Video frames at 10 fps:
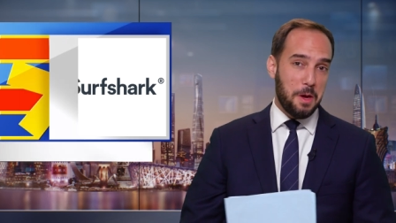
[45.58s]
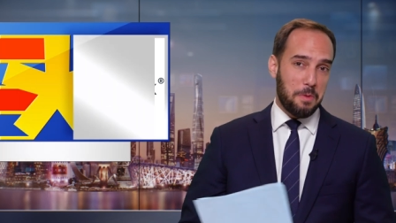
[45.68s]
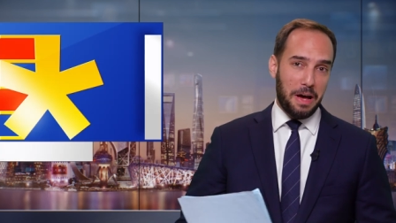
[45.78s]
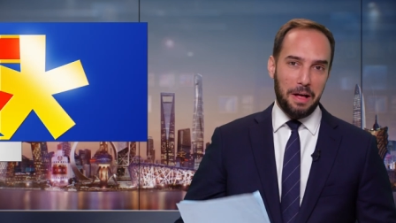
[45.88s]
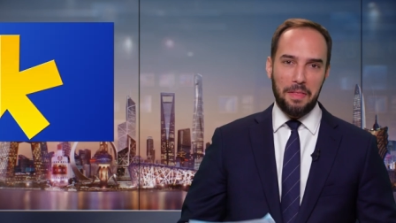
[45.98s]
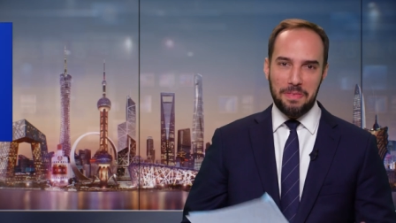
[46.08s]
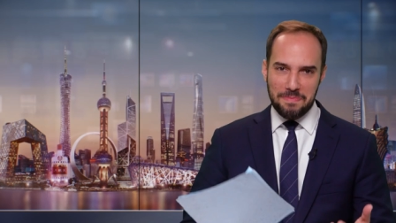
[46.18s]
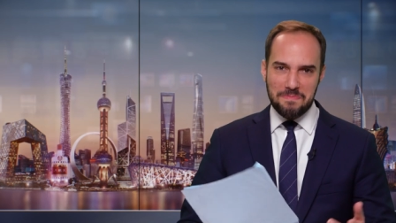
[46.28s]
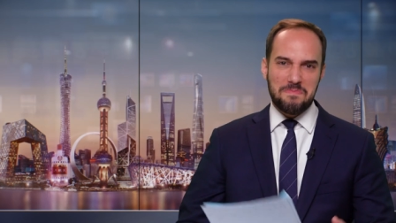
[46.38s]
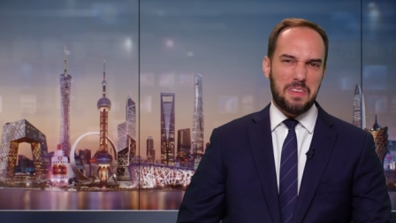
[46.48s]
Well,
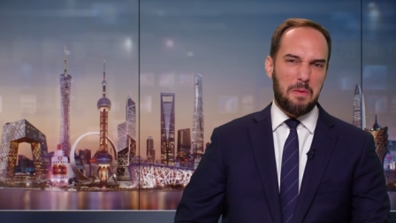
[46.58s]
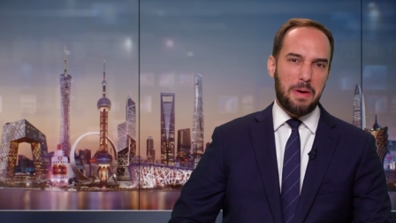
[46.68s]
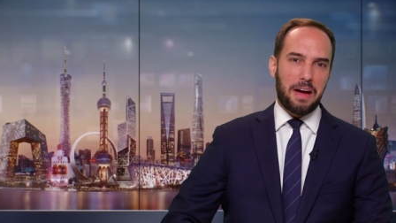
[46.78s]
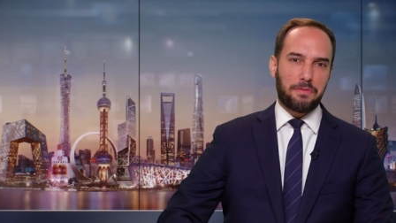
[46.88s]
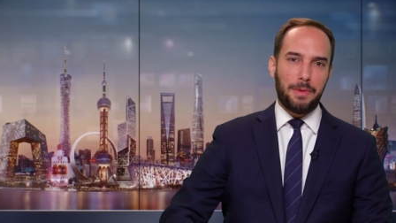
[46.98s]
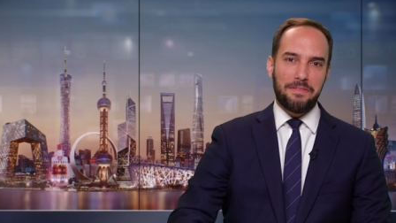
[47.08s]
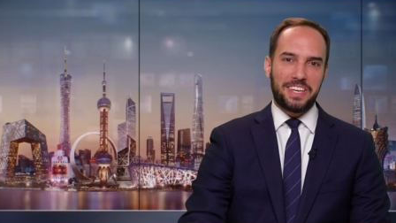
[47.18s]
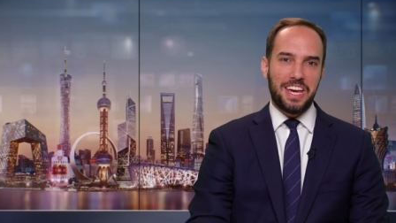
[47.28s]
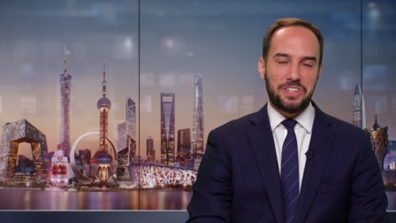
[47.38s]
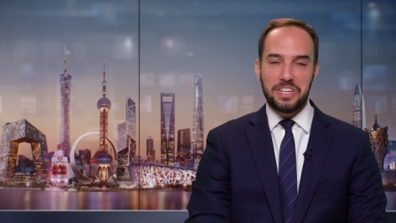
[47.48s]
I'm back from my
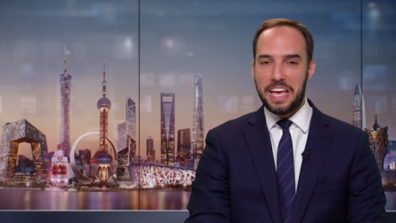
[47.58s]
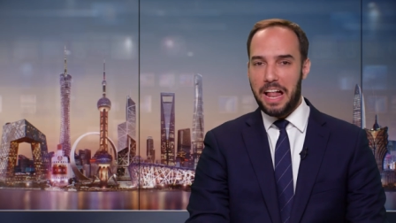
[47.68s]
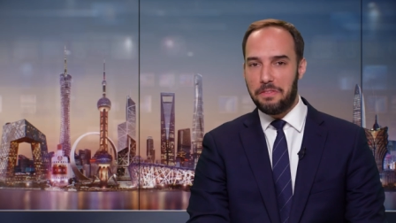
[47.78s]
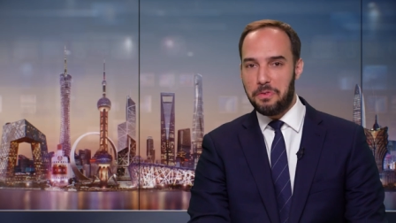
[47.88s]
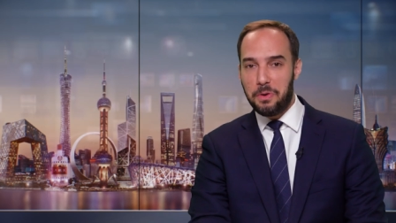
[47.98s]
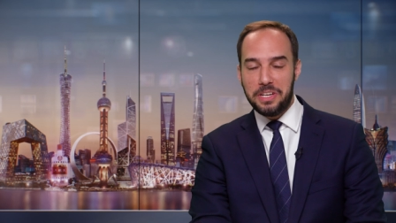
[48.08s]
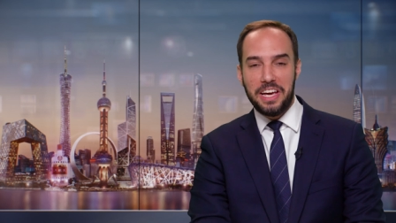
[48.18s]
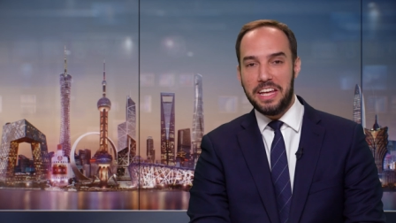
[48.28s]
vacation in California,